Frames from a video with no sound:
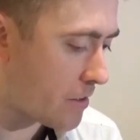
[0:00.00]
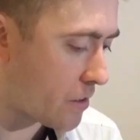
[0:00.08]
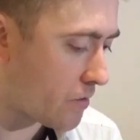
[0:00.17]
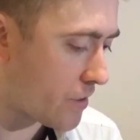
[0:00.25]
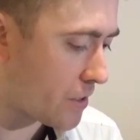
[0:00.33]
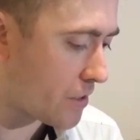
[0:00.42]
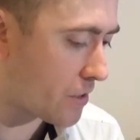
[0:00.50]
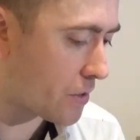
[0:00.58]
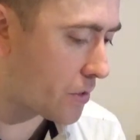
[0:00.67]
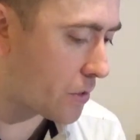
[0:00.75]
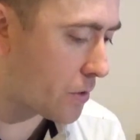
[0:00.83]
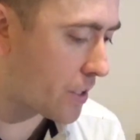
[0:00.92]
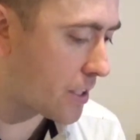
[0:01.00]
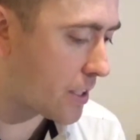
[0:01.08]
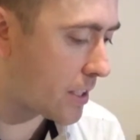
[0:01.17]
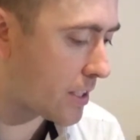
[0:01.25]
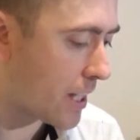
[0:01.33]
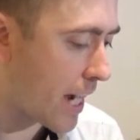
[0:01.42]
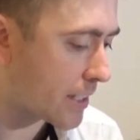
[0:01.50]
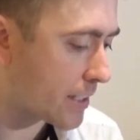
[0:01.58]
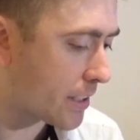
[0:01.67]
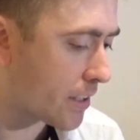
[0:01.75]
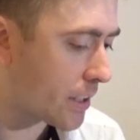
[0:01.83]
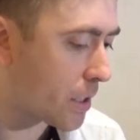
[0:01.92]
2v2, the tactics
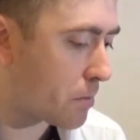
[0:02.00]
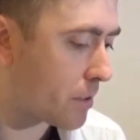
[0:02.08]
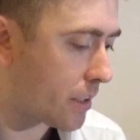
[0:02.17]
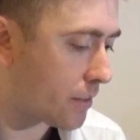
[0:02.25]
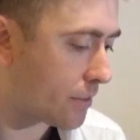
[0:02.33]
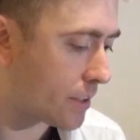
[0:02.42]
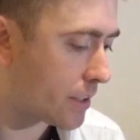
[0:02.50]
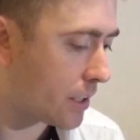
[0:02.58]
are a little bit different.